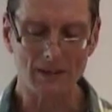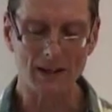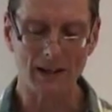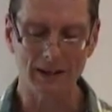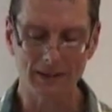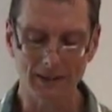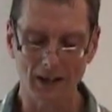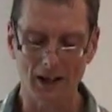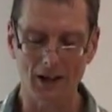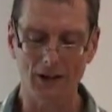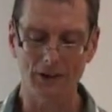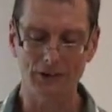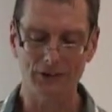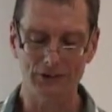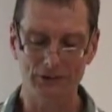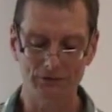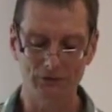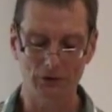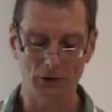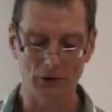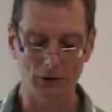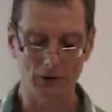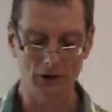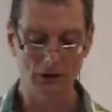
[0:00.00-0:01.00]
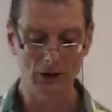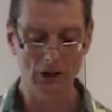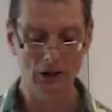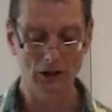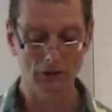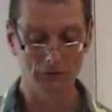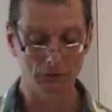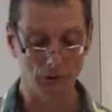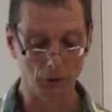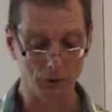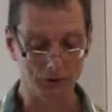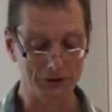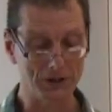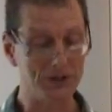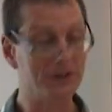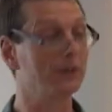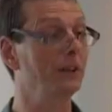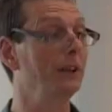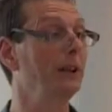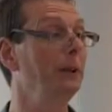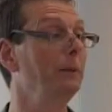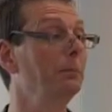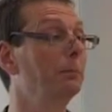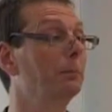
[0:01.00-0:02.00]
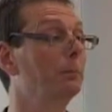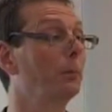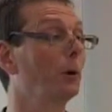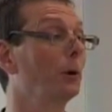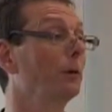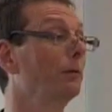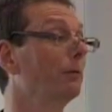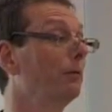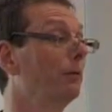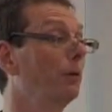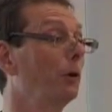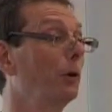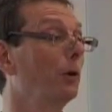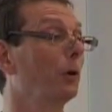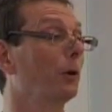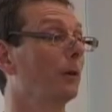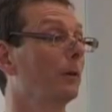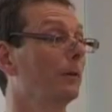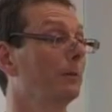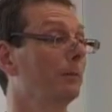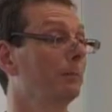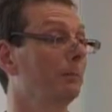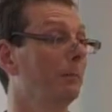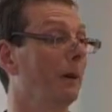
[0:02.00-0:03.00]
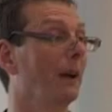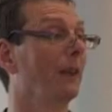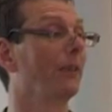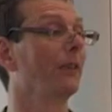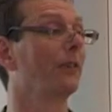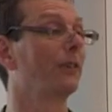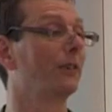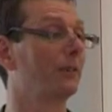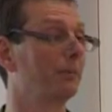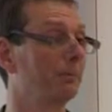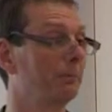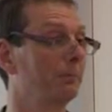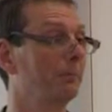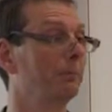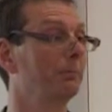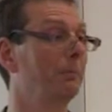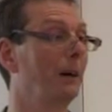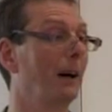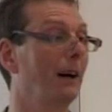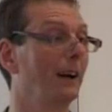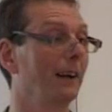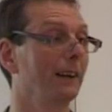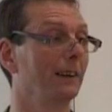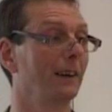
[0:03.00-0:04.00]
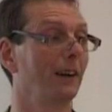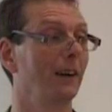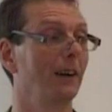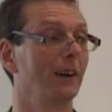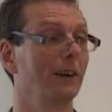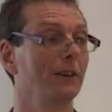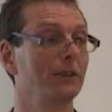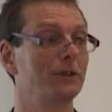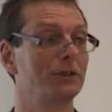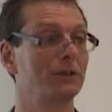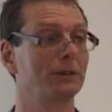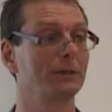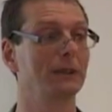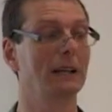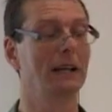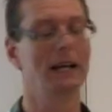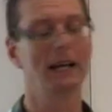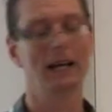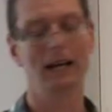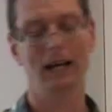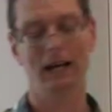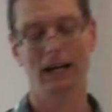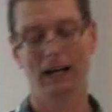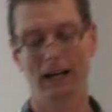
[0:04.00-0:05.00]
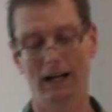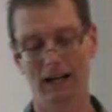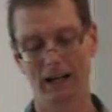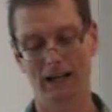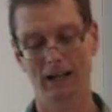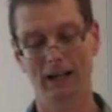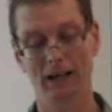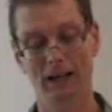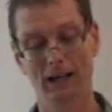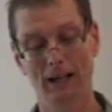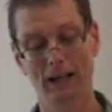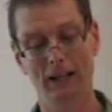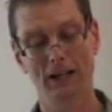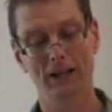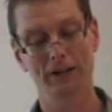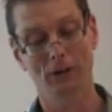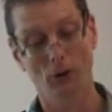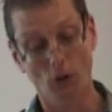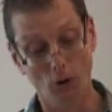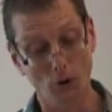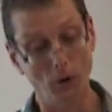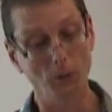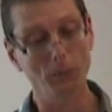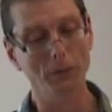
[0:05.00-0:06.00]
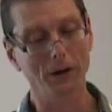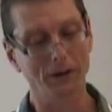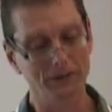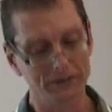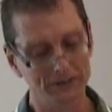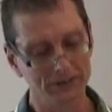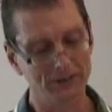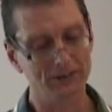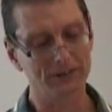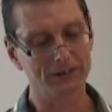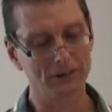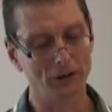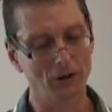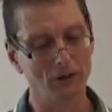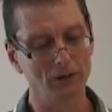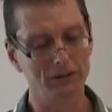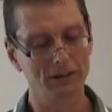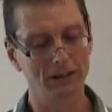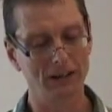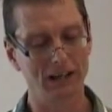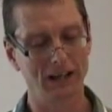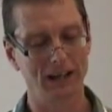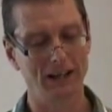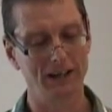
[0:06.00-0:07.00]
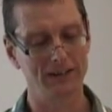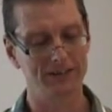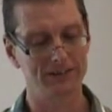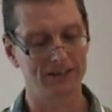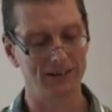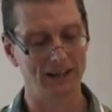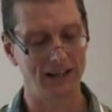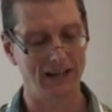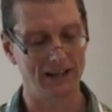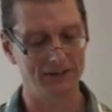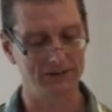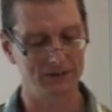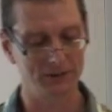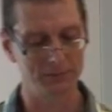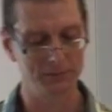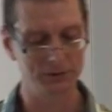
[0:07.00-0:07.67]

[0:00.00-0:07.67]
lasts for 43.4 months, by and large. almost as long as a